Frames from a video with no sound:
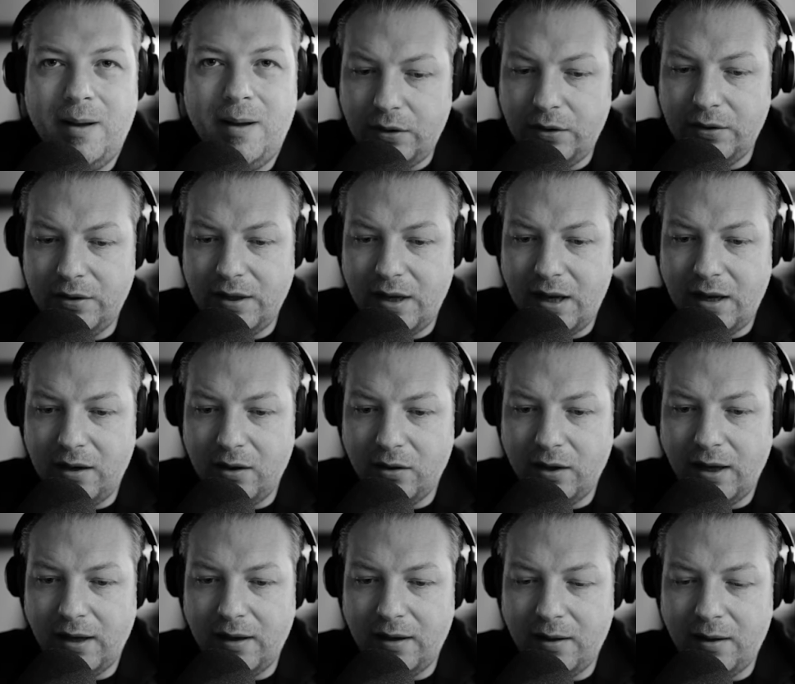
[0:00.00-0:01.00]
to say,
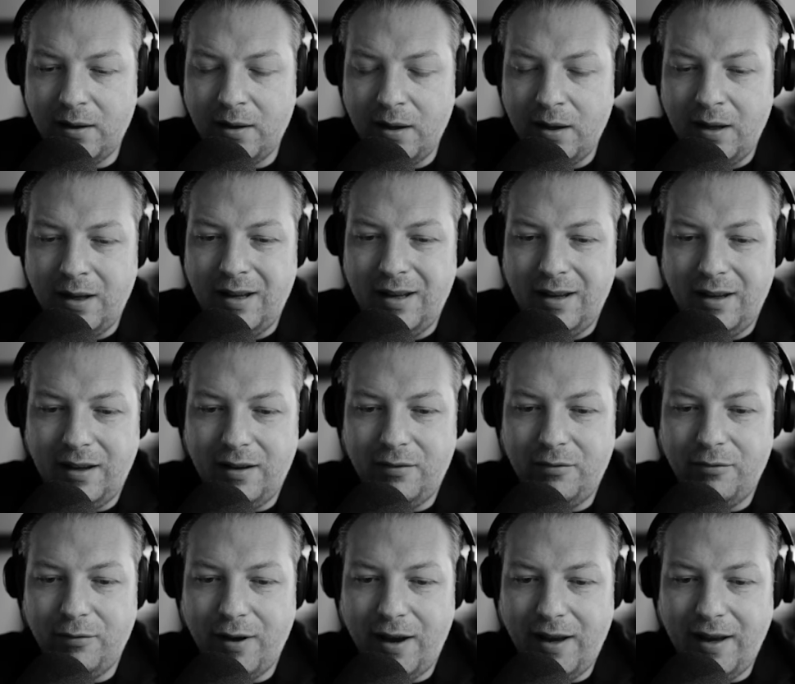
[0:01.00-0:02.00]
okay,
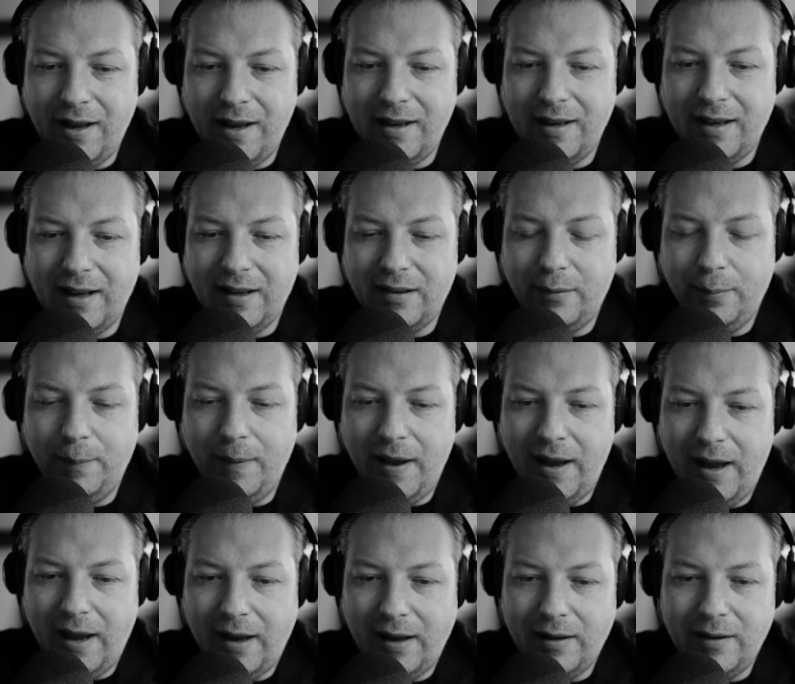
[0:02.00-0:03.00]
if I can get
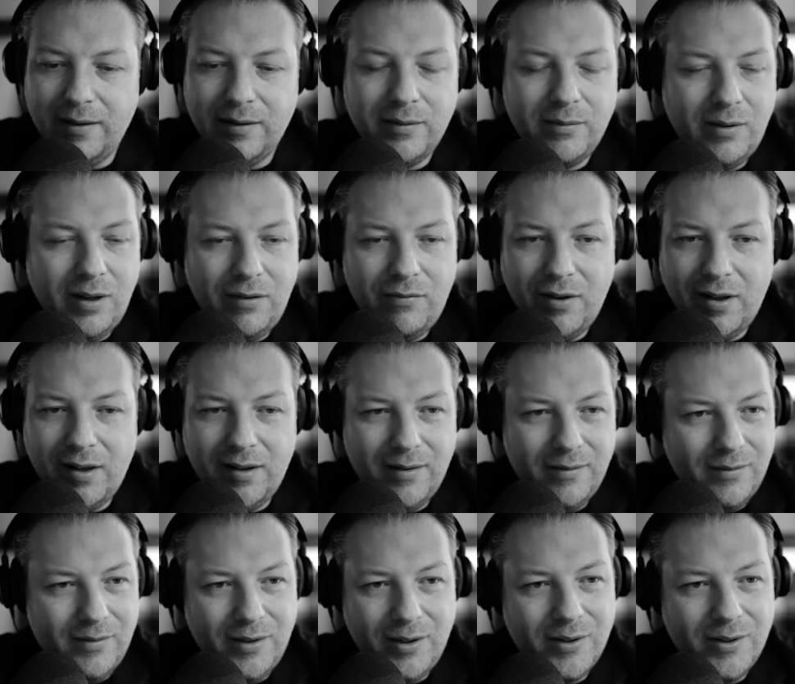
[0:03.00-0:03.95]
paid, even,